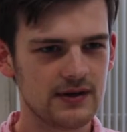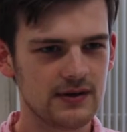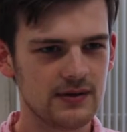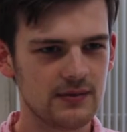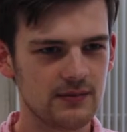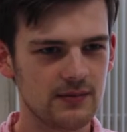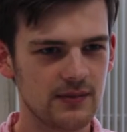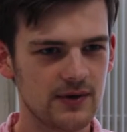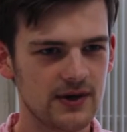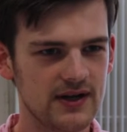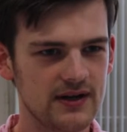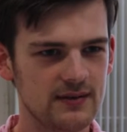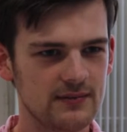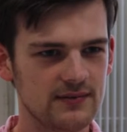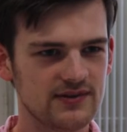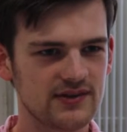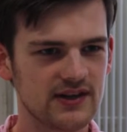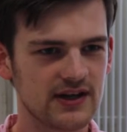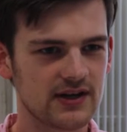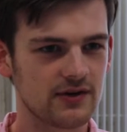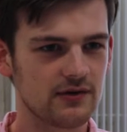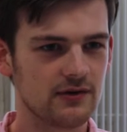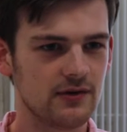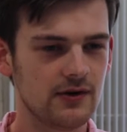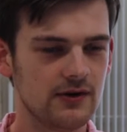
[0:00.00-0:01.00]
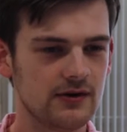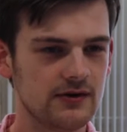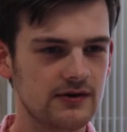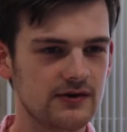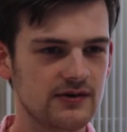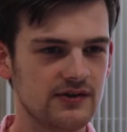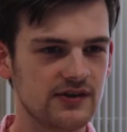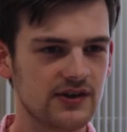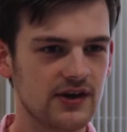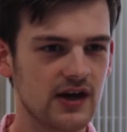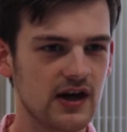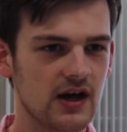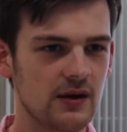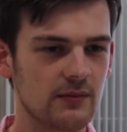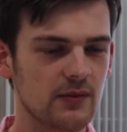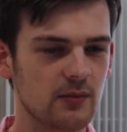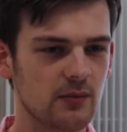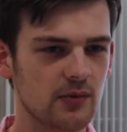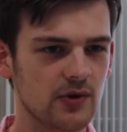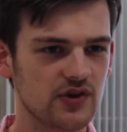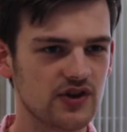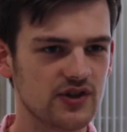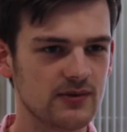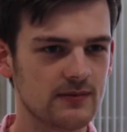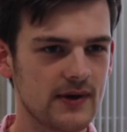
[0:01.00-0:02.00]
My name is Zach Roland. I'm the
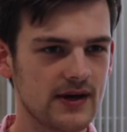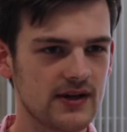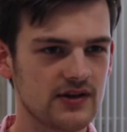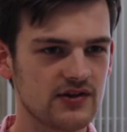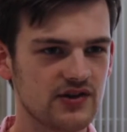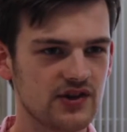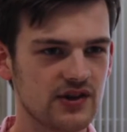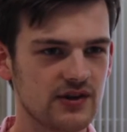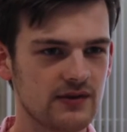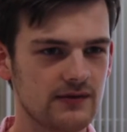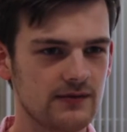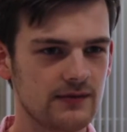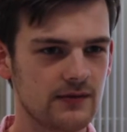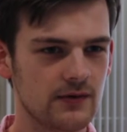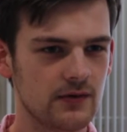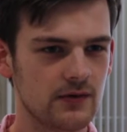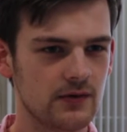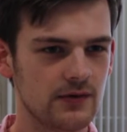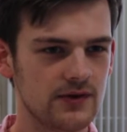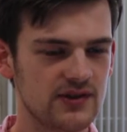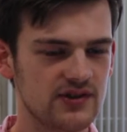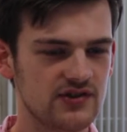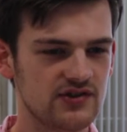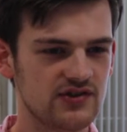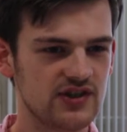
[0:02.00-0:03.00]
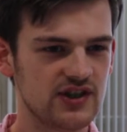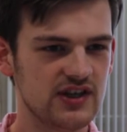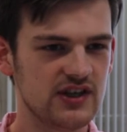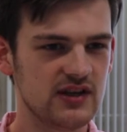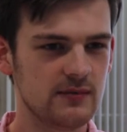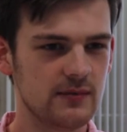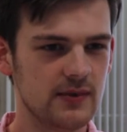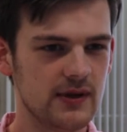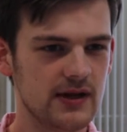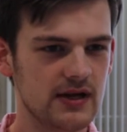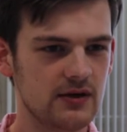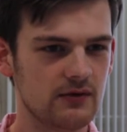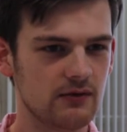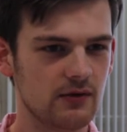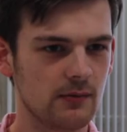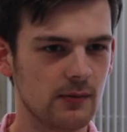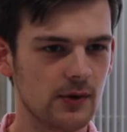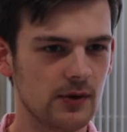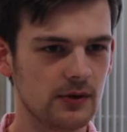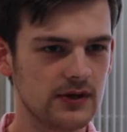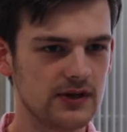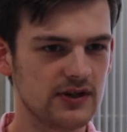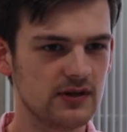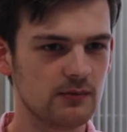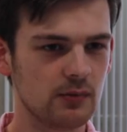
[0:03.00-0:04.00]
project manager for this GDP,
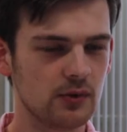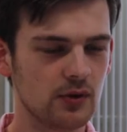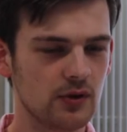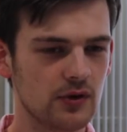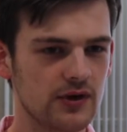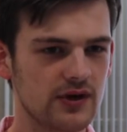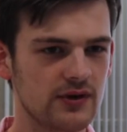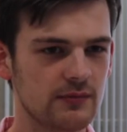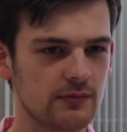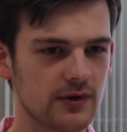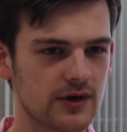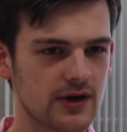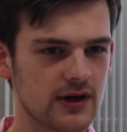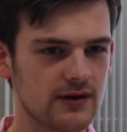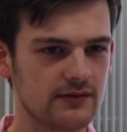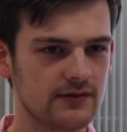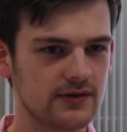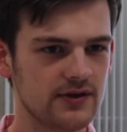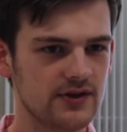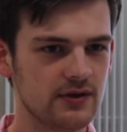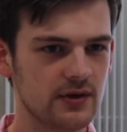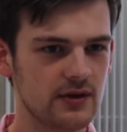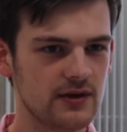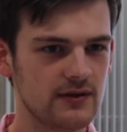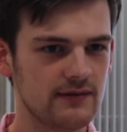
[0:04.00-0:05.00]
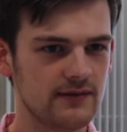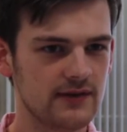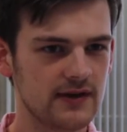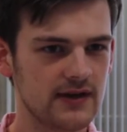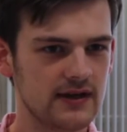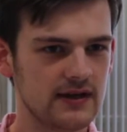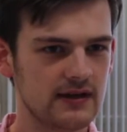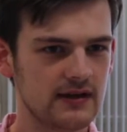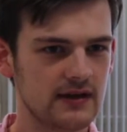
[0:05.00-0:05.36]
Remotely Deployed and Recovered UAV.